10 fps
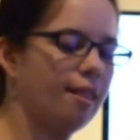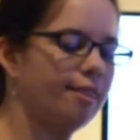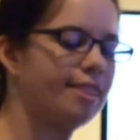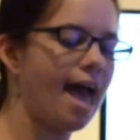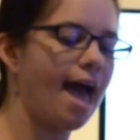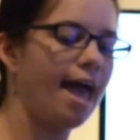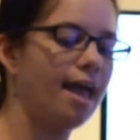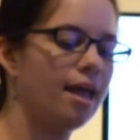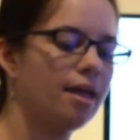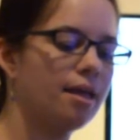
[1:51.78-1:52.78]

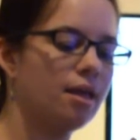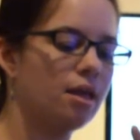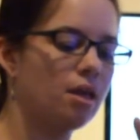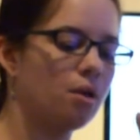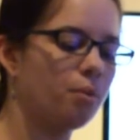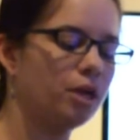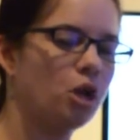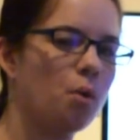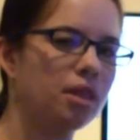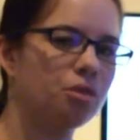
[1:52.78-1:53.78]
that when
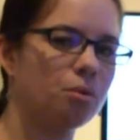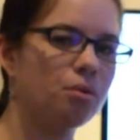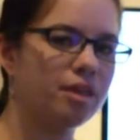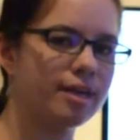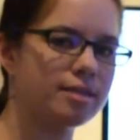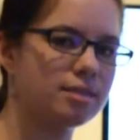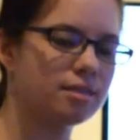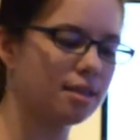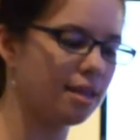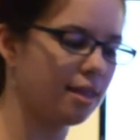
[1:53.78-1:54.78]
going through
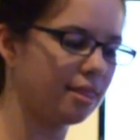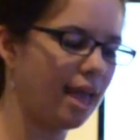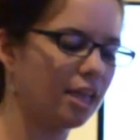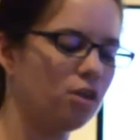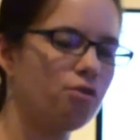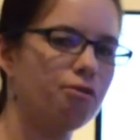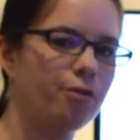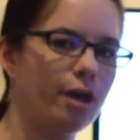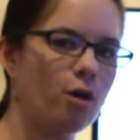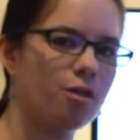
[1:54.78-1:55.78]
this, that you
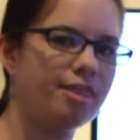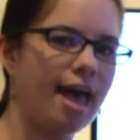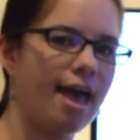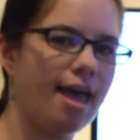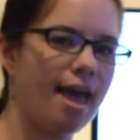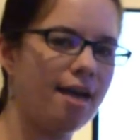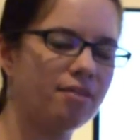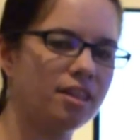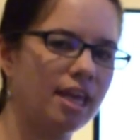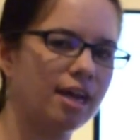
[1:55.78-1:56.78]
feel that
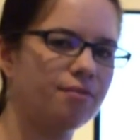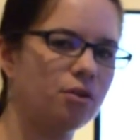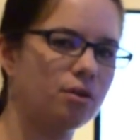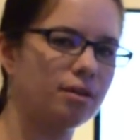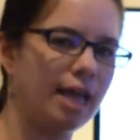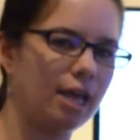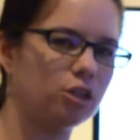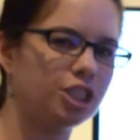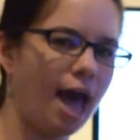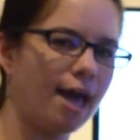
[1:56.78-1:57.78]
everything that your
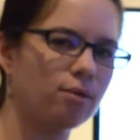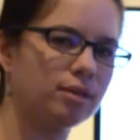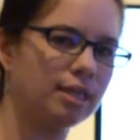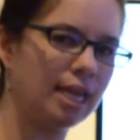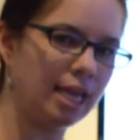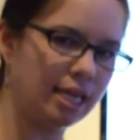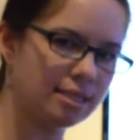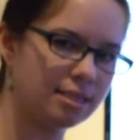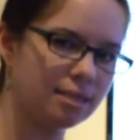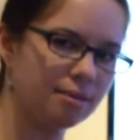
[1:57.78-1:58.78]
child
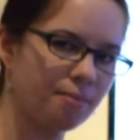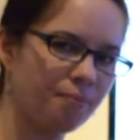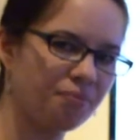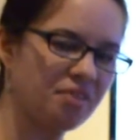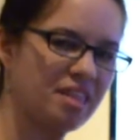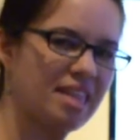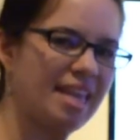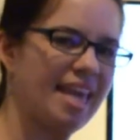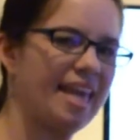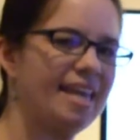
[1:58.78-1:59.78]
needs
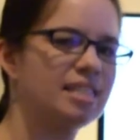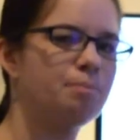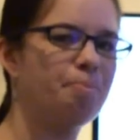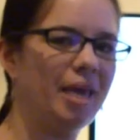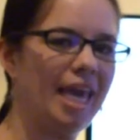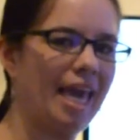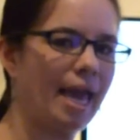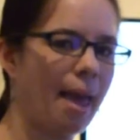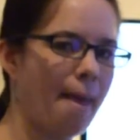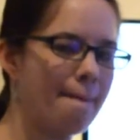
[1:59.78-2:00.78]
is
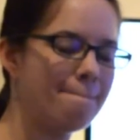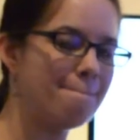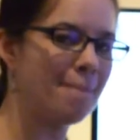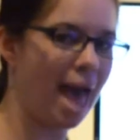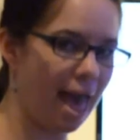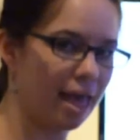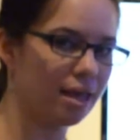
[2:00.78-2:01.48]
being met.